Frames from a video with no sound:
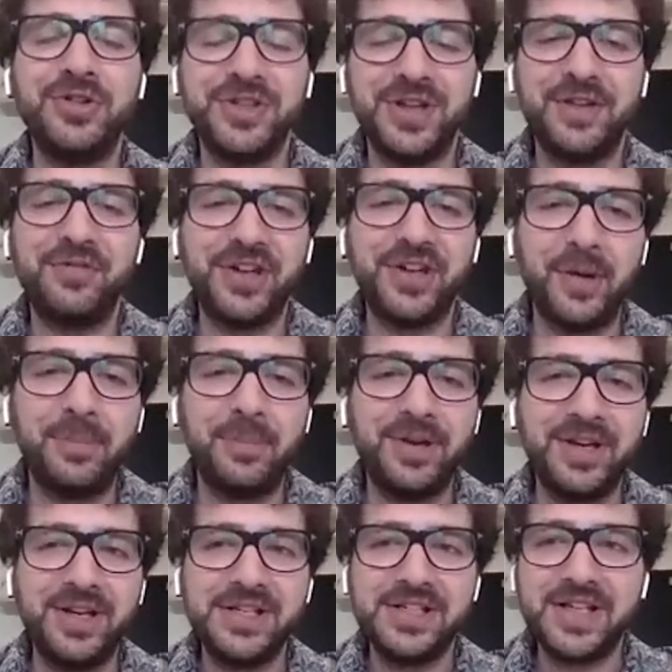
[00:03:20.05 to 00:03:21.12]
delivery
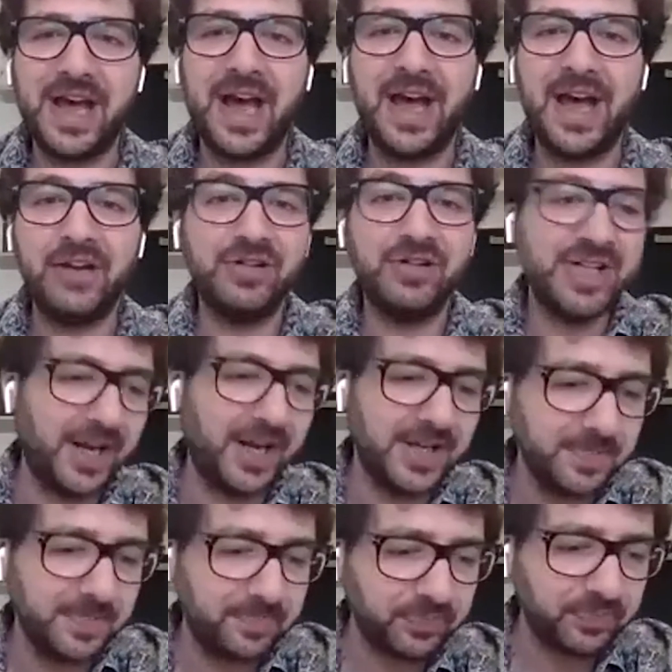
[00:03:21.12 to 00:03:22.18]
companies and retailers.